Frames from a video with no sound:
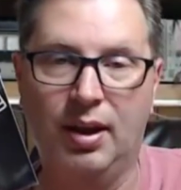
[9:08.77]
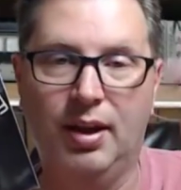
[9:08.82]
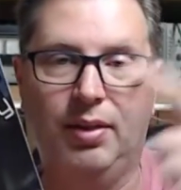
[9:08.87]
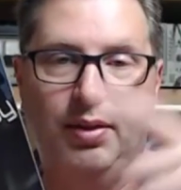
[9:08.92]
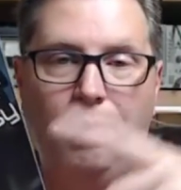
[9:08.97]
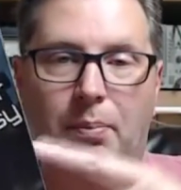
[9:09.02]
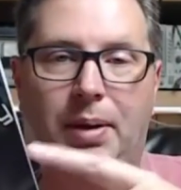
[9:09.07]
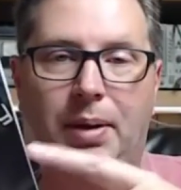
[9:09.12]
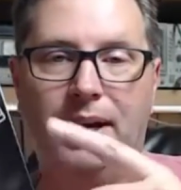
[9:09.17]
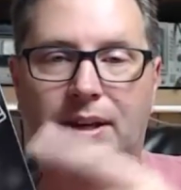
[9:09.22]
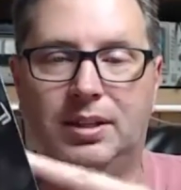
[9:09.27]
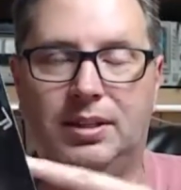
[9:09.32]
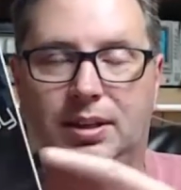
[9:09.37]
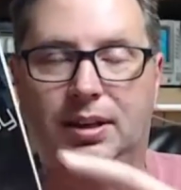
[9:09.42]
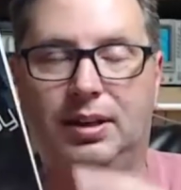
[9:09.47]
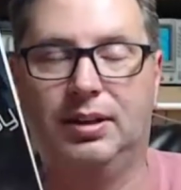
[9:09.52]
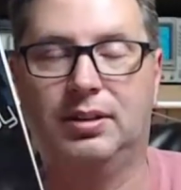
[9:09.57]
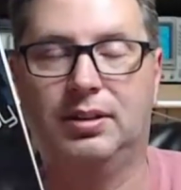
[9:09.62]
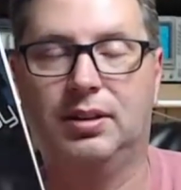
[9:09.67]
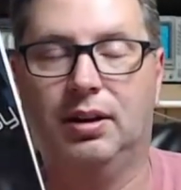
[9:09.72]
the
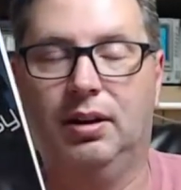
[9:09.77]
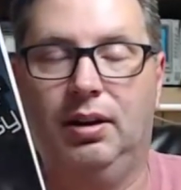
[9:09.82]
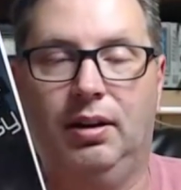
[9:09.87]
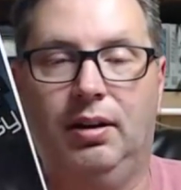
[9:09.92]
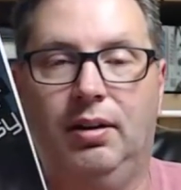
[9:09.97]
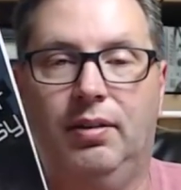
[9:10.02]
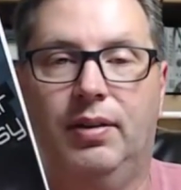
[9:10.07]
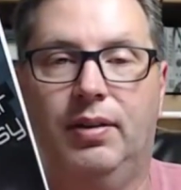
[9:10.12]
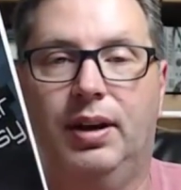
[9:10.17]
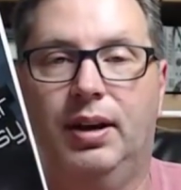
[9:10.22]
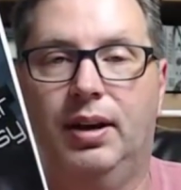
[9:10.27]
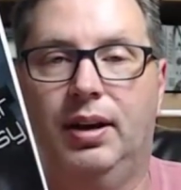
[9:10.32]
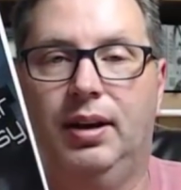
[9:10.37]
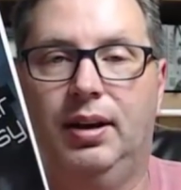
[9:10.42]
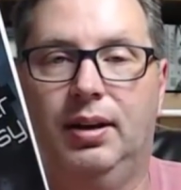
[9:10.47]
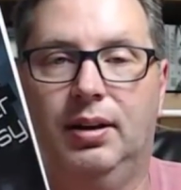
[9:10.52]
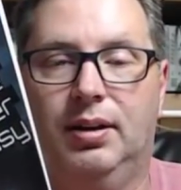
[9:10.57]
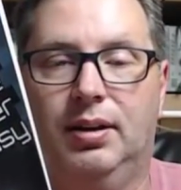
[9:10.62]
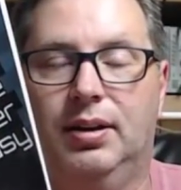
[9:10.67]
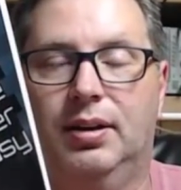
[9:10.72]
basics of
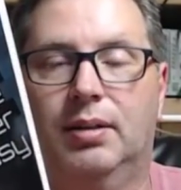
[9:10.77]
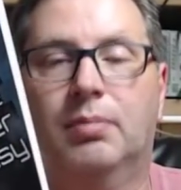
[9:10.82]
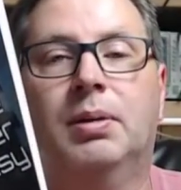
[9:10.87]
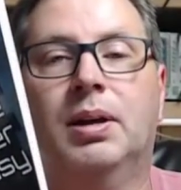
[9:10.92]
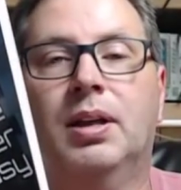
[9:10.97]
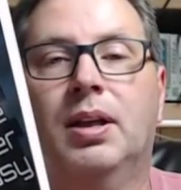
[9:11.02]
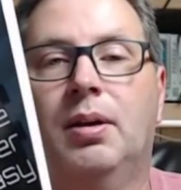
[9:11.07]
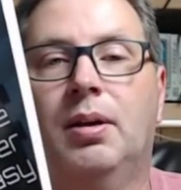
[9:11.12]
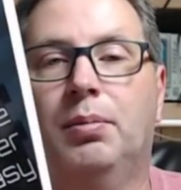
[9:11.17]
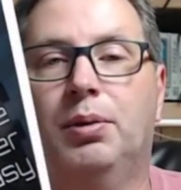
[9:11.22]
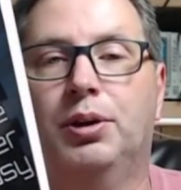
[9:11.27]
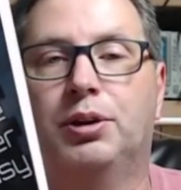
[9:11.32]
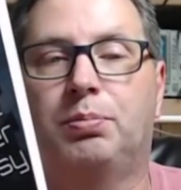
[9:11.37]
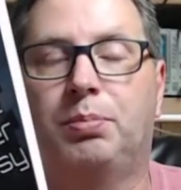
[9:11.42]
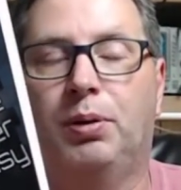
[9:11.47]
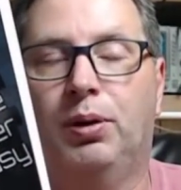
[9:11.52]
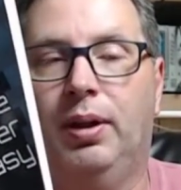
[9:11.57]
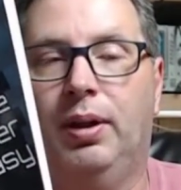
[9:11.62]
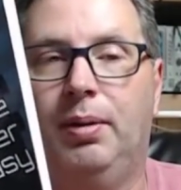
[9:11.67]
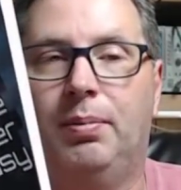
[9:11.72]
a
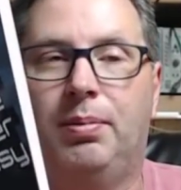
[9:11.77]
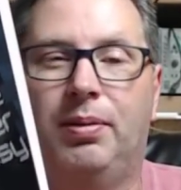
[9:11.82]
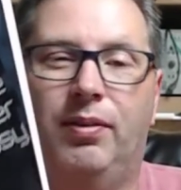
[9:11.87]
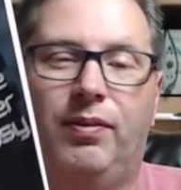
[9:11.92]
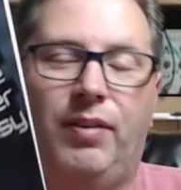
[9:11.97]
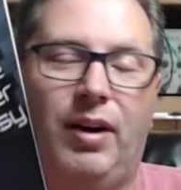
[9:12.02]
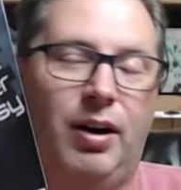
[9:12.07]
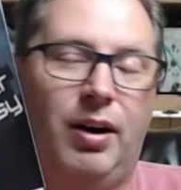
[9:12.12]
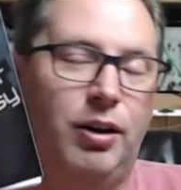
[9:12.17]
push-pull amplifier.